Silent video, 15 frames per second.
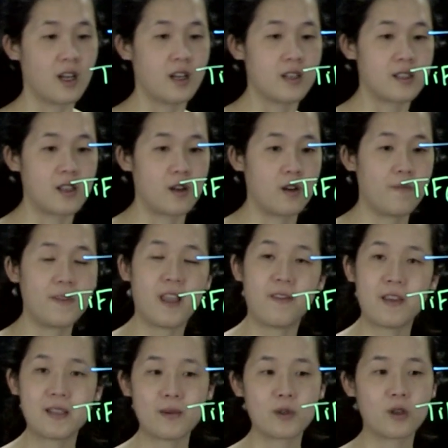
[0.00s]
So if
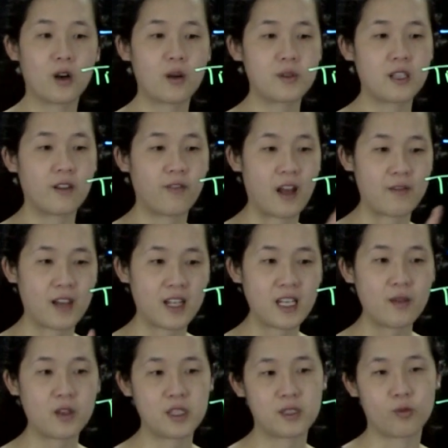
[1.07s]
this absorbs 590,
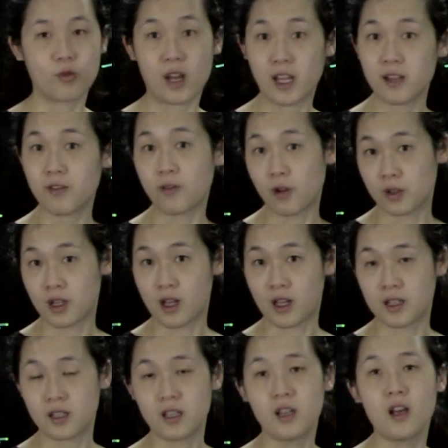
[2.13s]
which is red
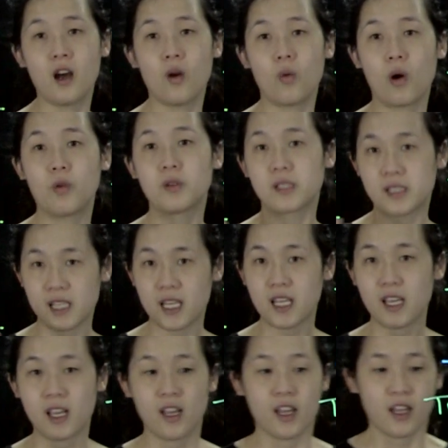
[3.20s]
photon, what we'll
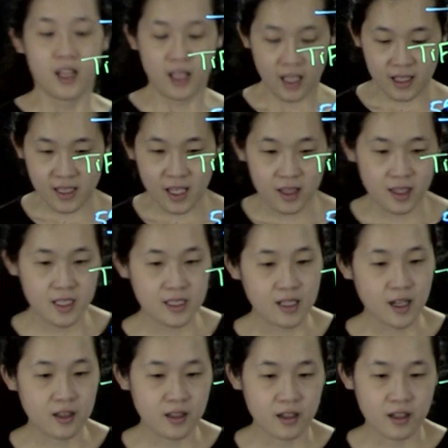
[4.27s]
see is that this
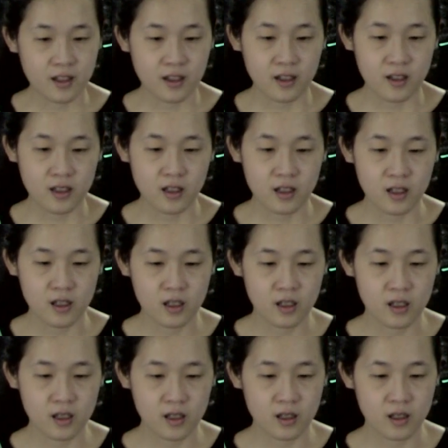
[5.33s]
color
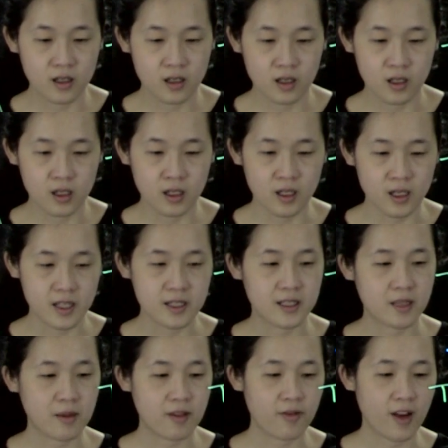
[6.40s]
is going to
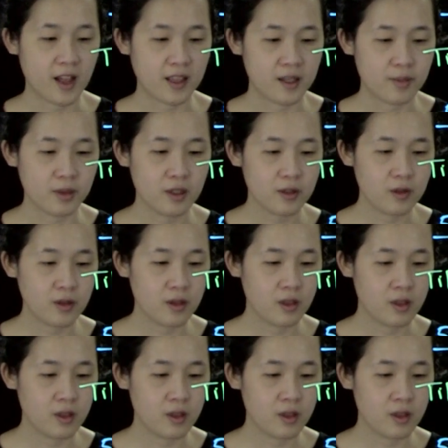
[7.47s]
be violet blue.